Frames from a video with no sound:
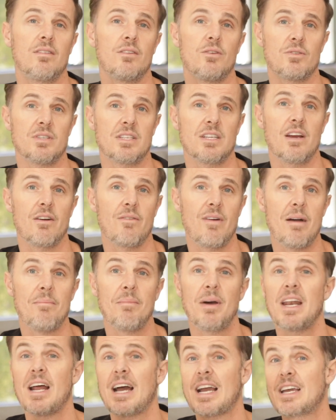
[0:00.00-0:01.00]
your CRM,
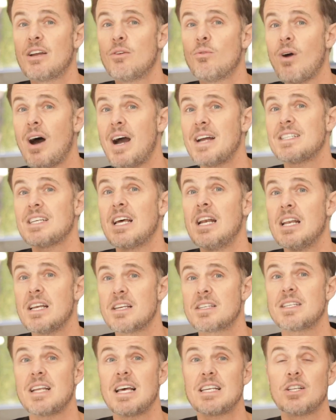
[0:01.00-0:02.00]
and I could write a
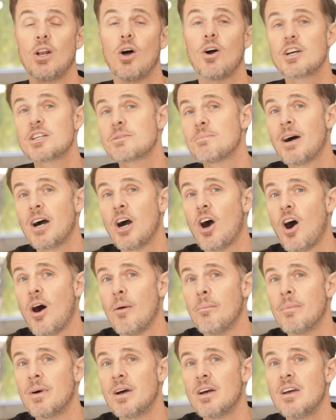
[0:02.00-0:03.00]
list as long as my arm,
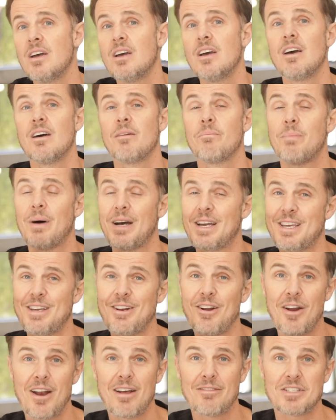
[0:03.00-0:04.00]
but you
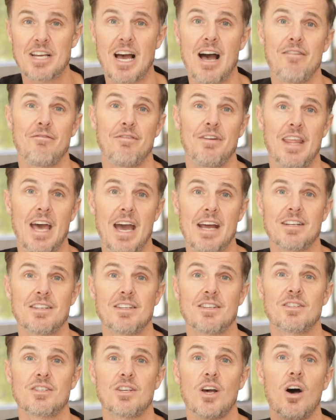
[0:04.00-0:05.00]
don't have time for that.
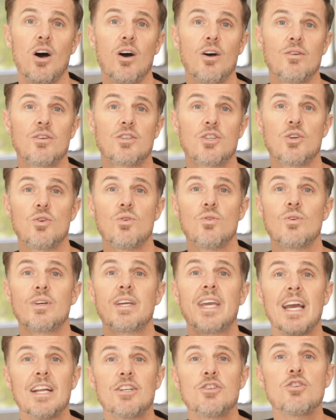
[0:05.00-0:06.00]
So to
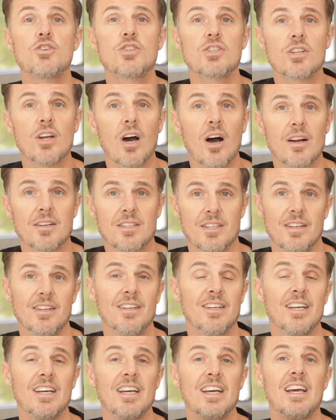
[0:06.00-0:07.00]
get you started,
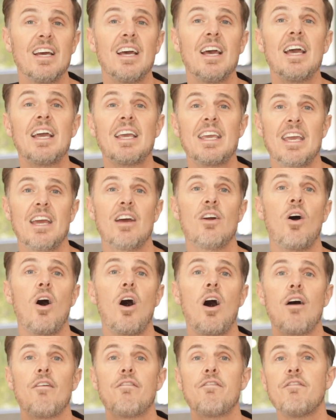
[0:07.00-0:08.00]
here
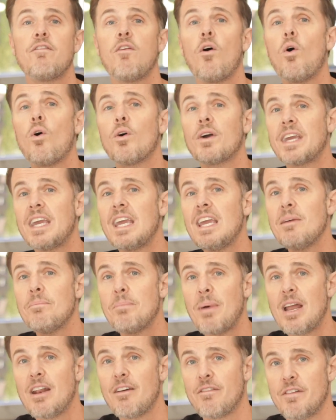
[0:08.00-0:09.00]
are 4 key
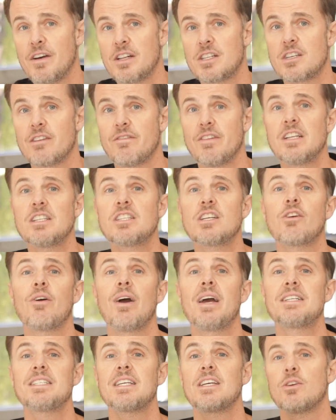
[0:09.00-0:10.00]
benefits of
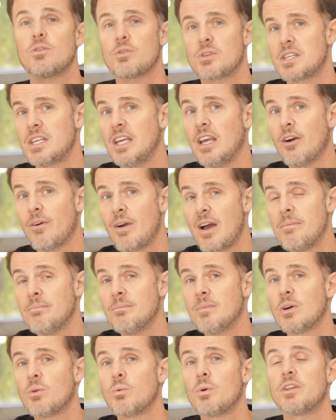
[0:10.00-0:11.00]
integrating your CRM
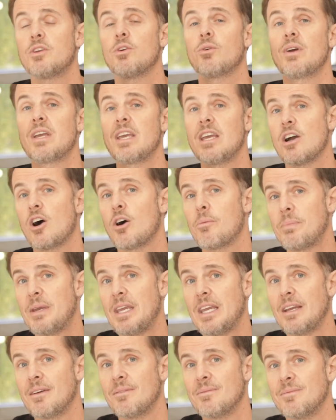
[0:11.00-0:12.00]
with your ERP.
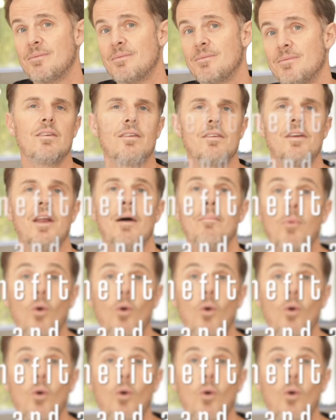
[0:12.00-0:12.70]
Number